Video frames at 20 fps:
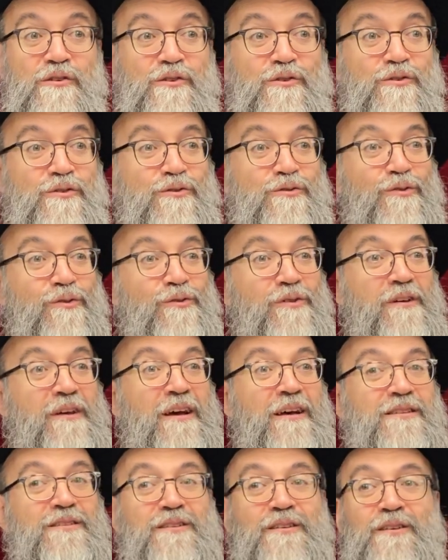So they
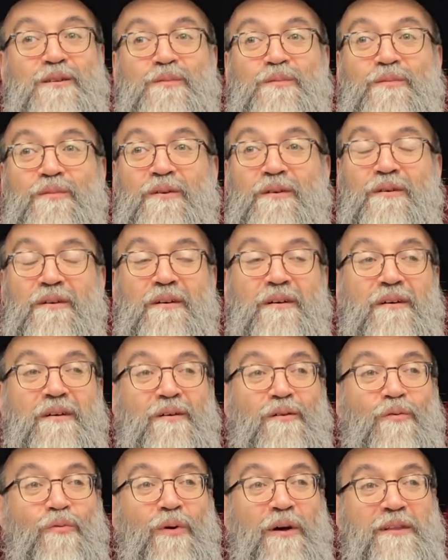asked him,
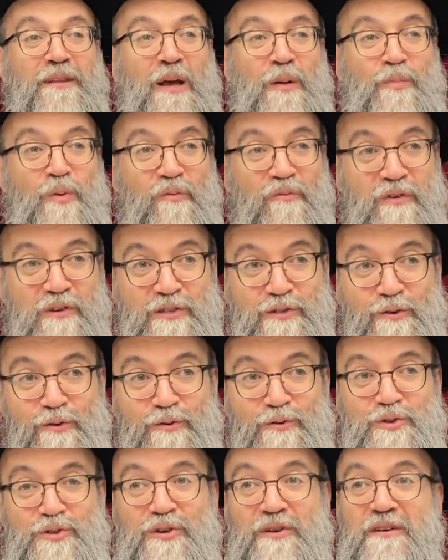what type of a
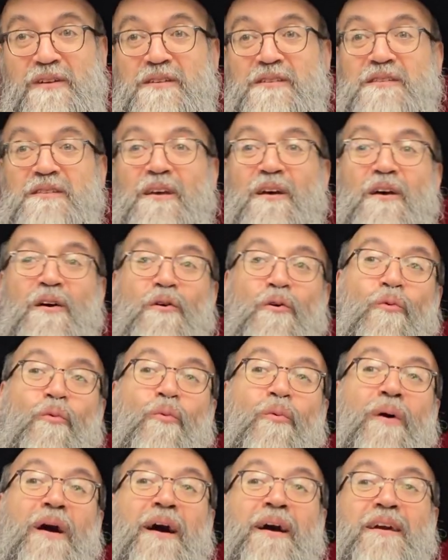solution is?
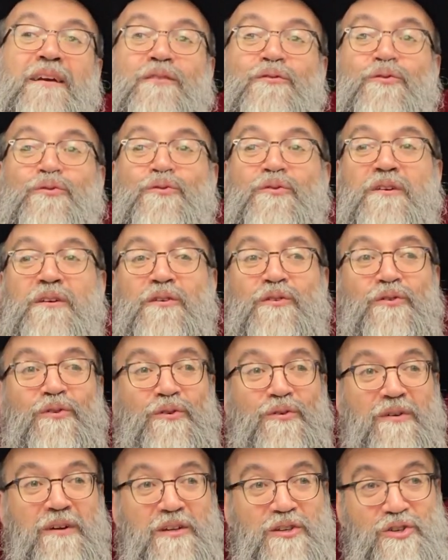Why do you
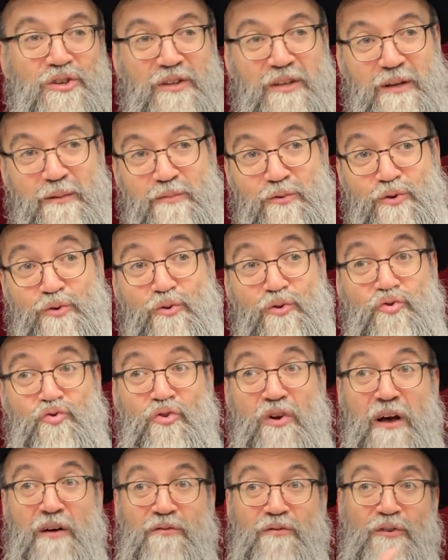encourage them to
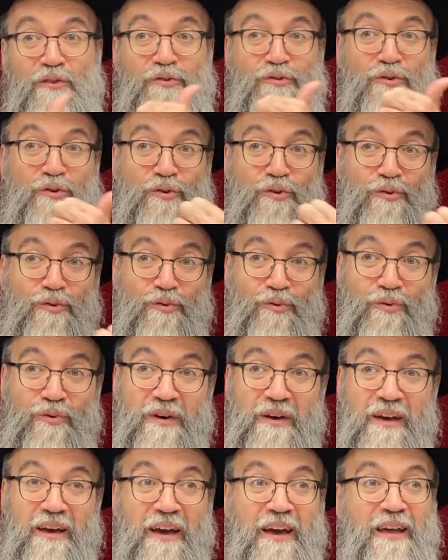travel to you?
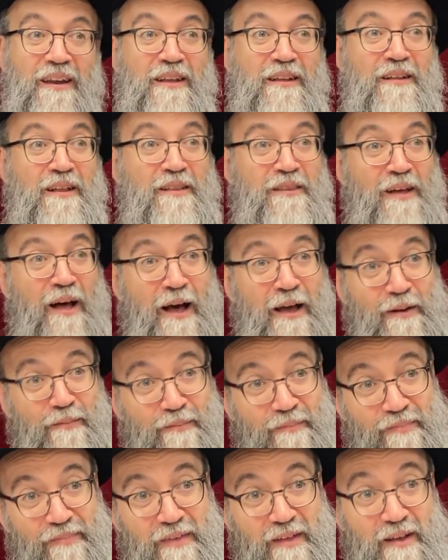And at the
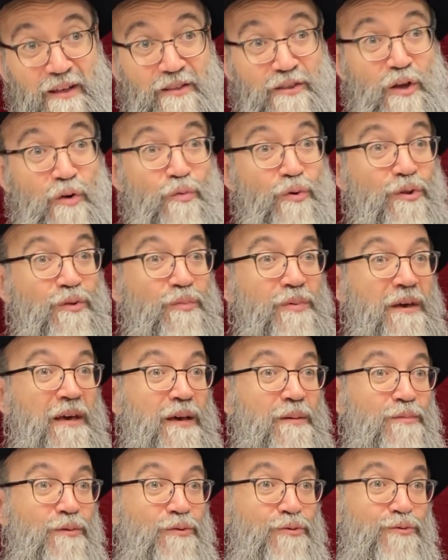time, they won't be
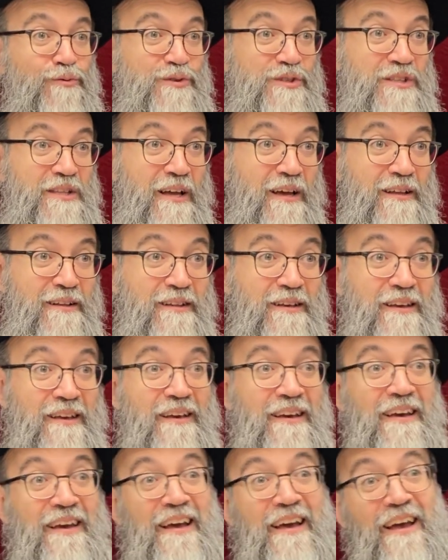able to study,
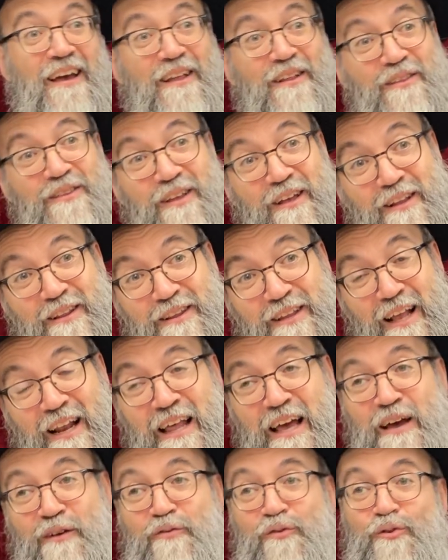and then they'll
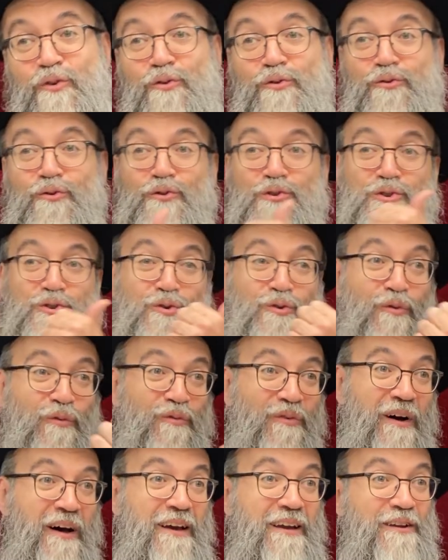have to do
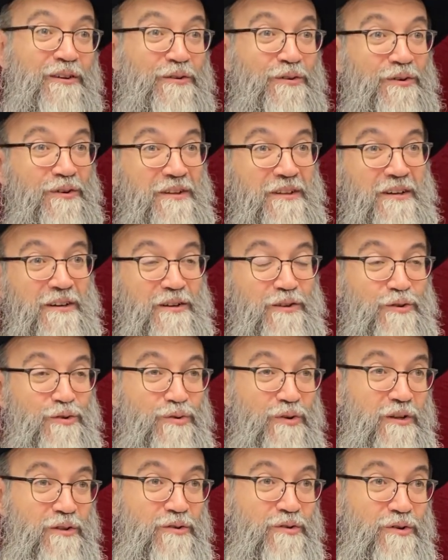tshuva in order
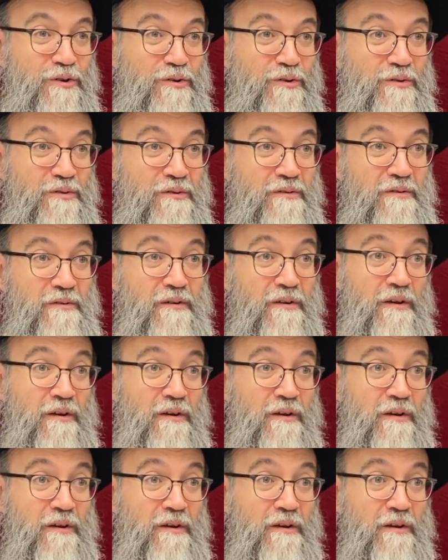to atone.